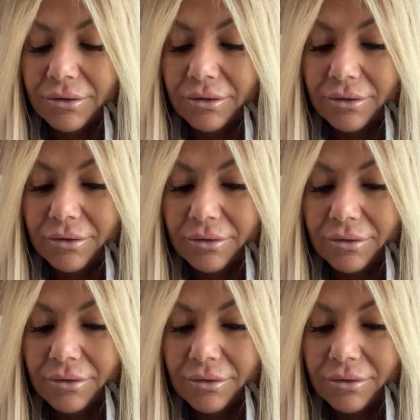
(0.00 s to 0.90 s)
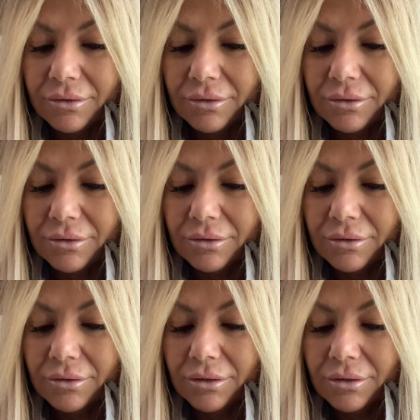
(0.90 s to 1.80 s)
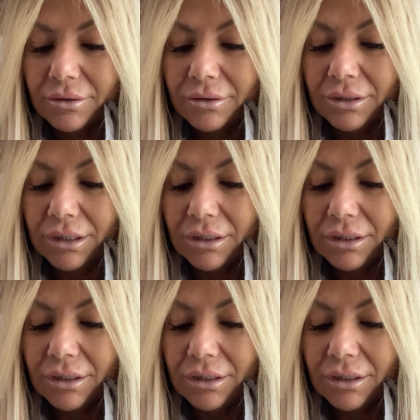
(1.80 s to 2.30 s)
(no one is talking)